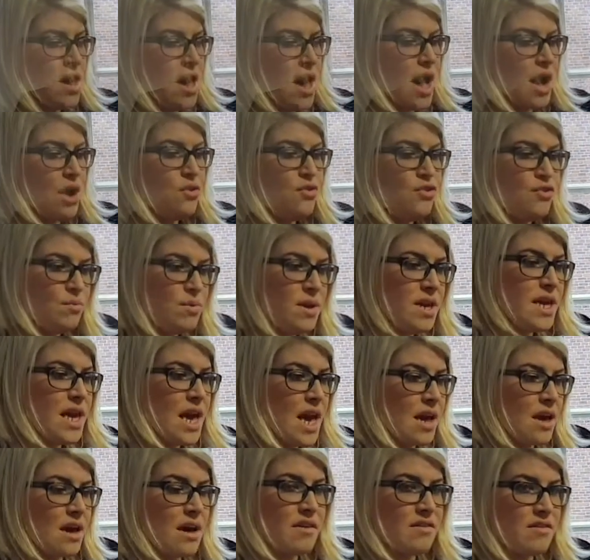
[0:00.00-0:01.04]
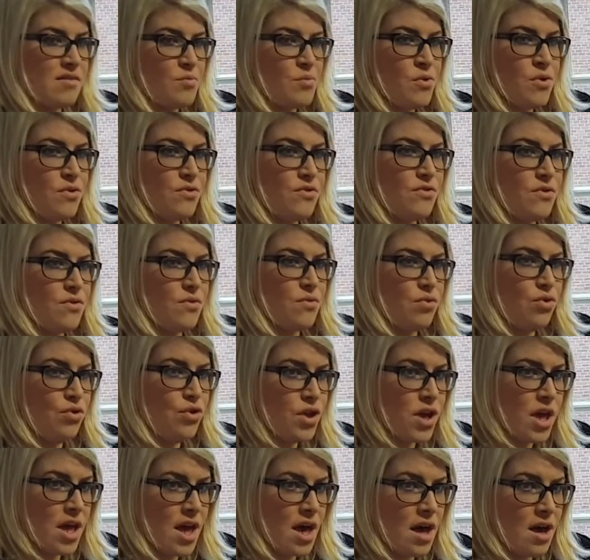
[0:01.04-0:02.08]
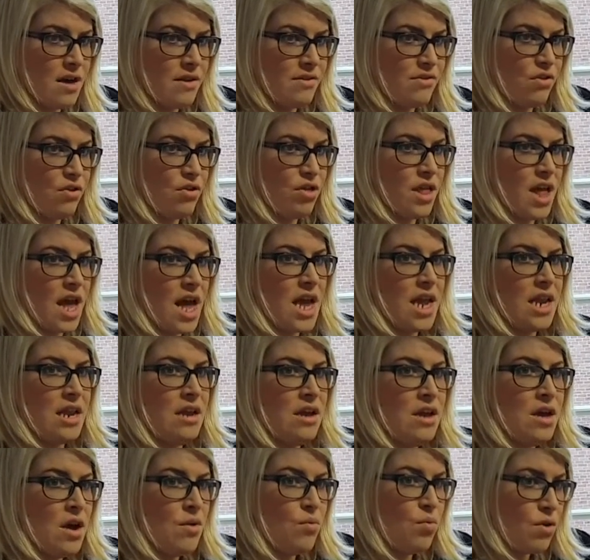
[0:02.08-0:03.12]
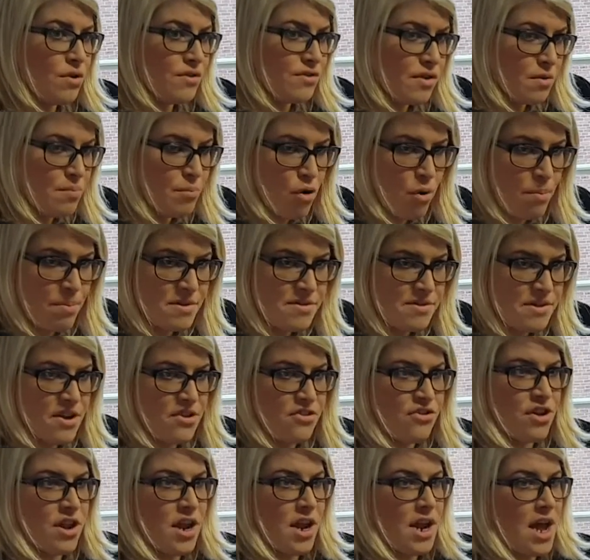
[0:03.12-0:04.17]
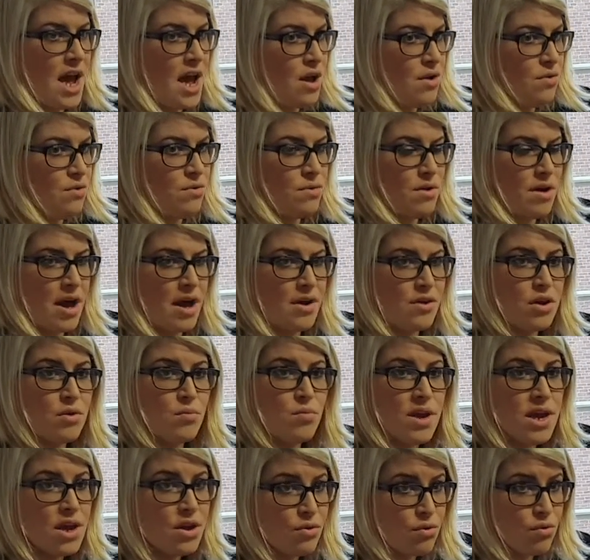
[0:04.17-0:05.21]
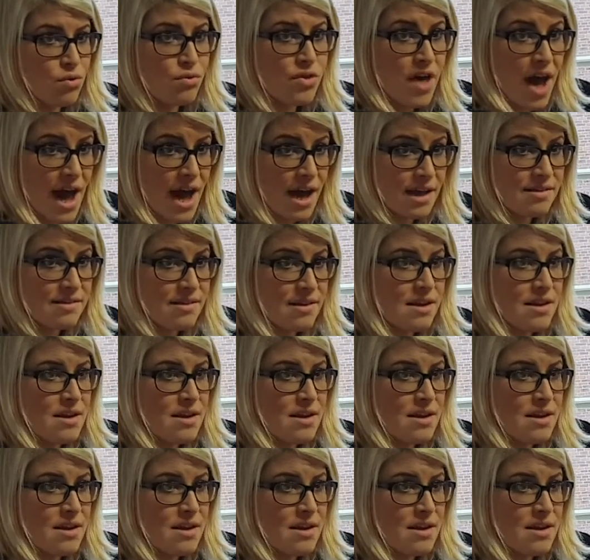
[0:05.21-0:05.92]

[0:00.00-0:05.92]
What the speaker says: how do we get customers looking at us online, what's our proposition, and how can we grow that.